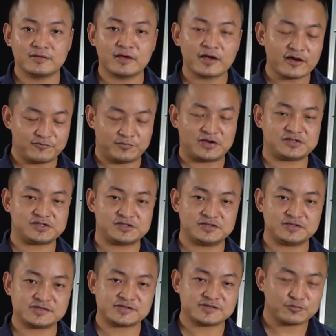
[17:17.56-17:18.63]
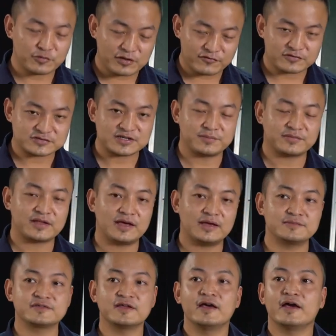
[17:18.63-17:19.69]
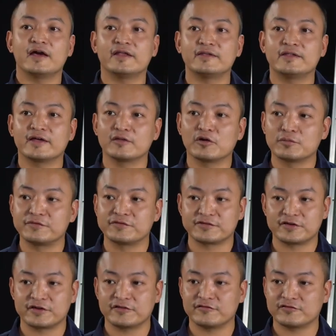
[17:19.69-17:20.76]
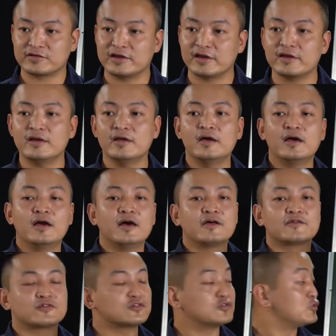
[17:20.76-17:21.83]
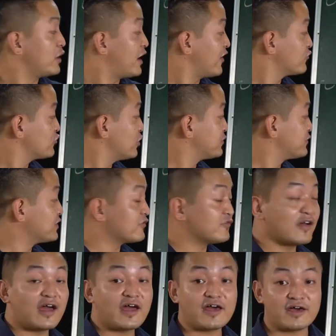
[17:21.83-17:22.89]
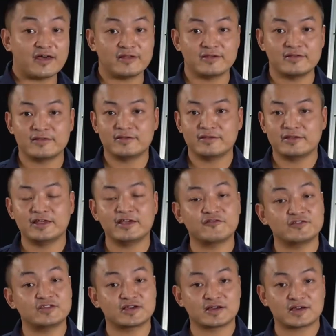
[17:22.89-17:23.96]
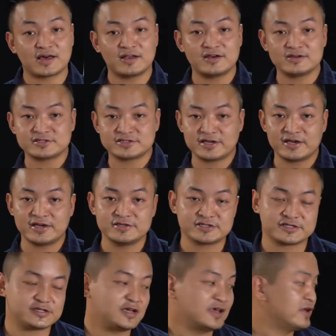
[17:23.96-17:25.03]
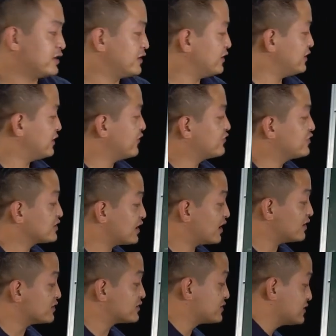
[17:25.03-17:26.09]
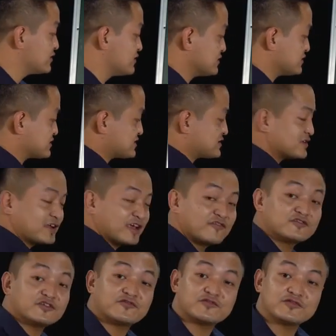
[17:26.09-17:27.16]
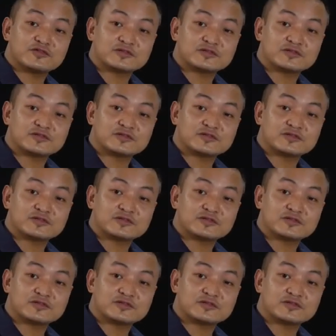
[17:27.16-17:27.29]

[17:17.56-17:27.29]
Have patience, wait for some time, and then observe, clear? So you have to observe, and if the color change, if the color turns to